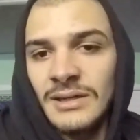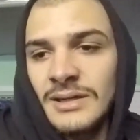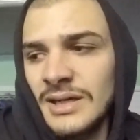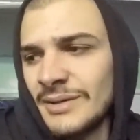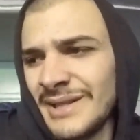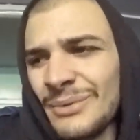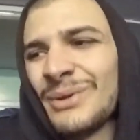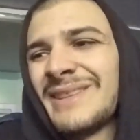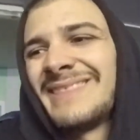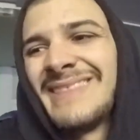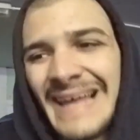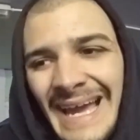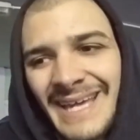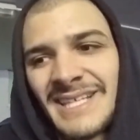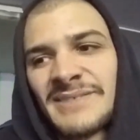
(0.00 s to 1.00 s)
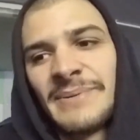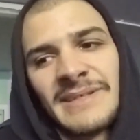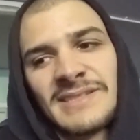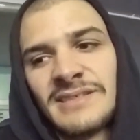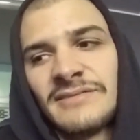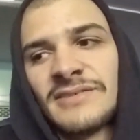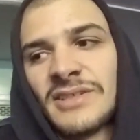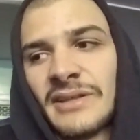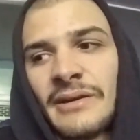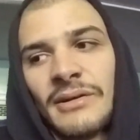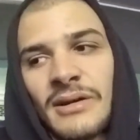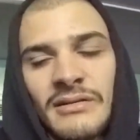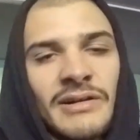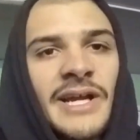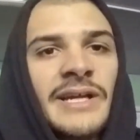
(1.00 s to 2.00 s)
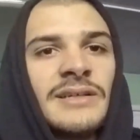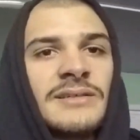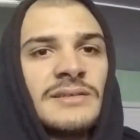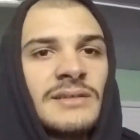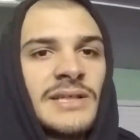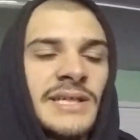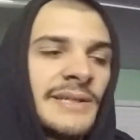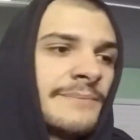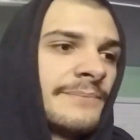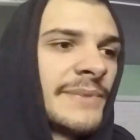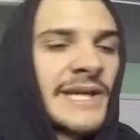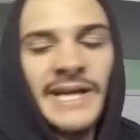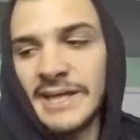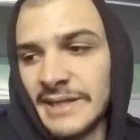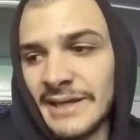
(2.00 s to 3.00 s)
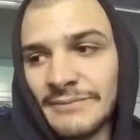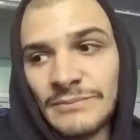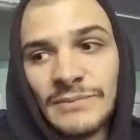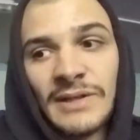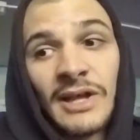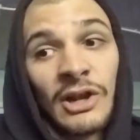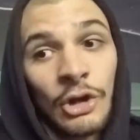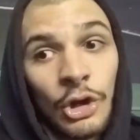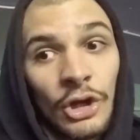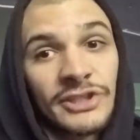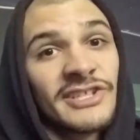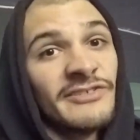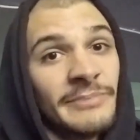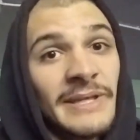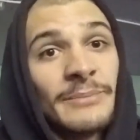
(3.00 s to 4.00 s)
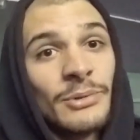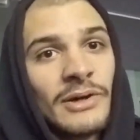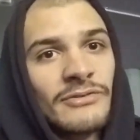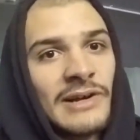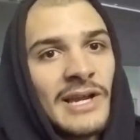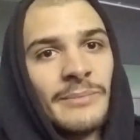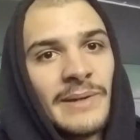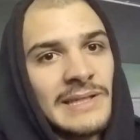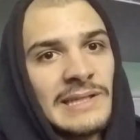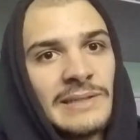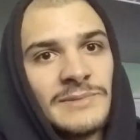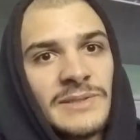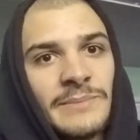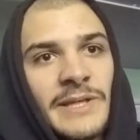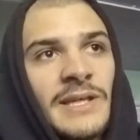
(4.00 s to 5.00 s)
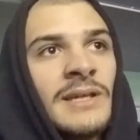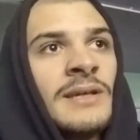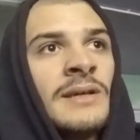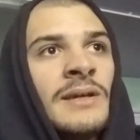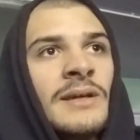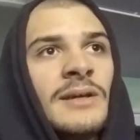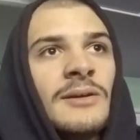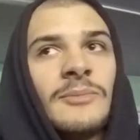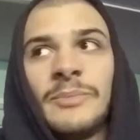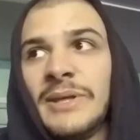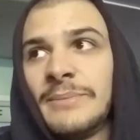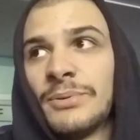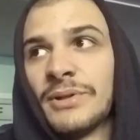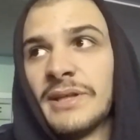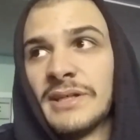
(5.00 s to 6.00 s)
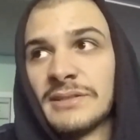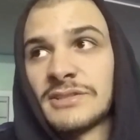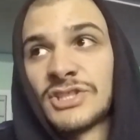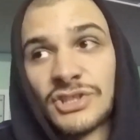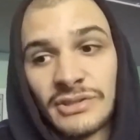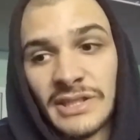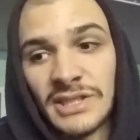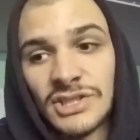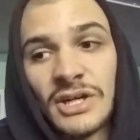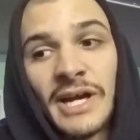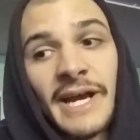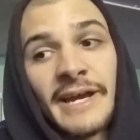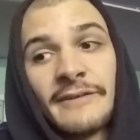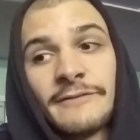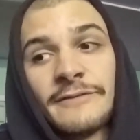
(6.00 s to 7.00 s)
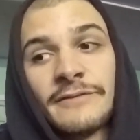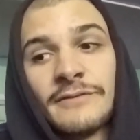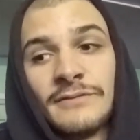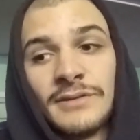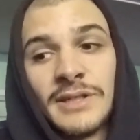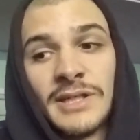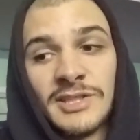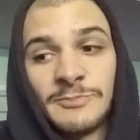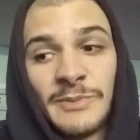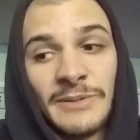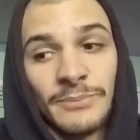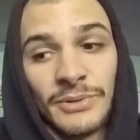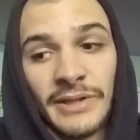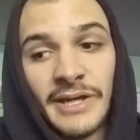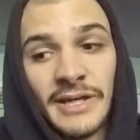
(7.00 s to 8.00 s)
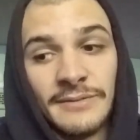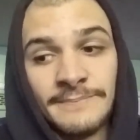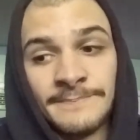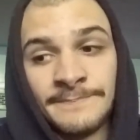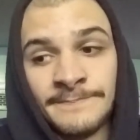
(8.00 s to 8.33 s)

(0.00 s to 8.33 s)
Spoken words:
They weren't that expensive, so they were alright. But yeah, a lot of people have recommended them to me. People that street drive, people that